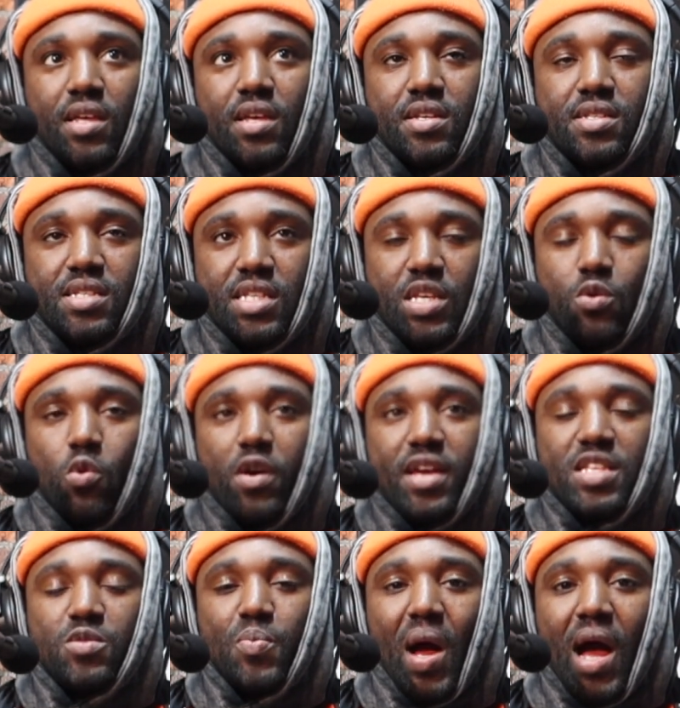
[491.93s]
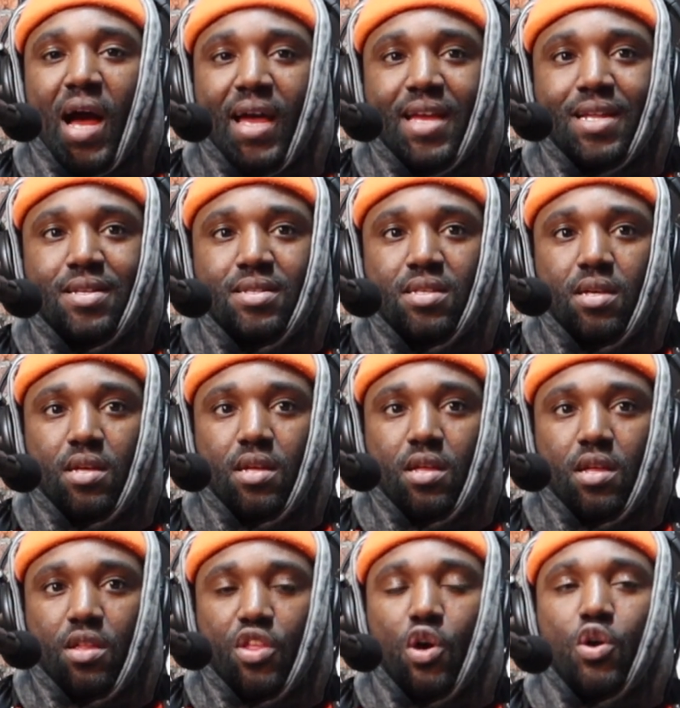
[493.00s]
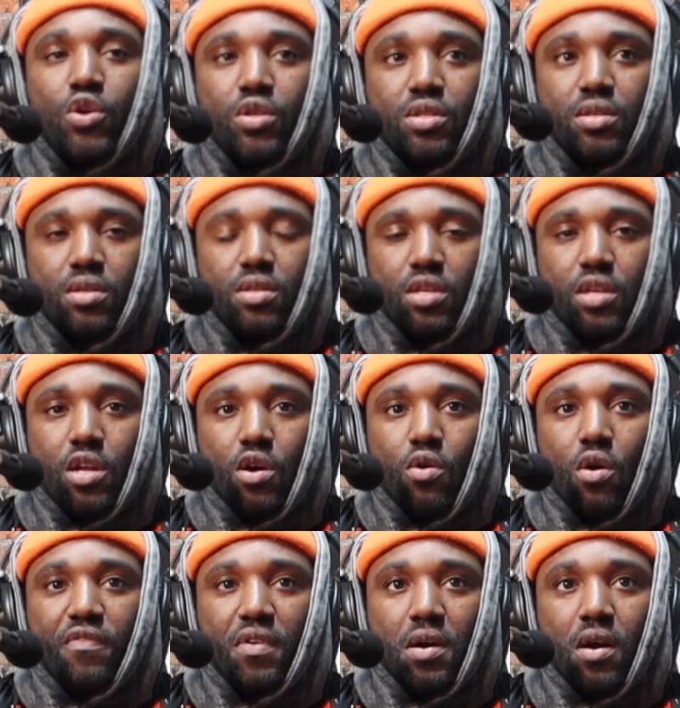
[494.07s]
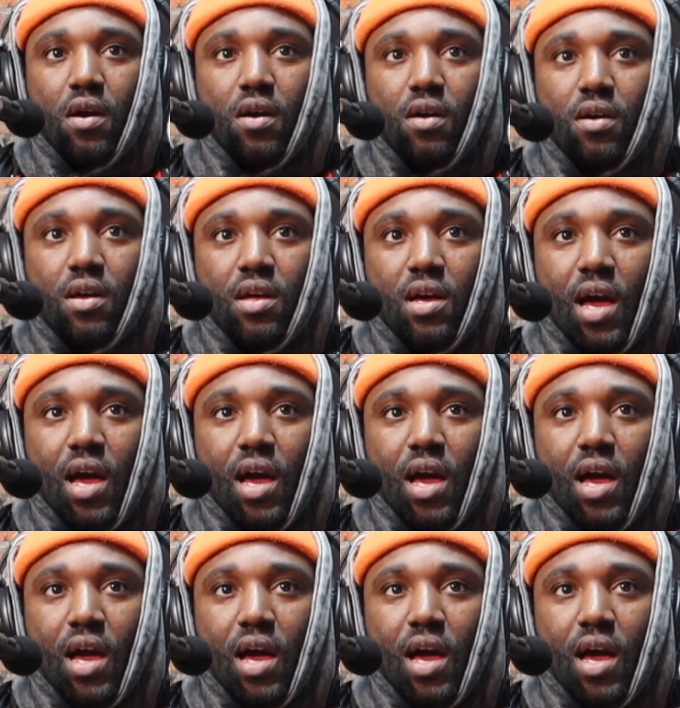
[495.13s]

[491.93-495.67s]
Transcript: see what is behind the hood, you know, of a car.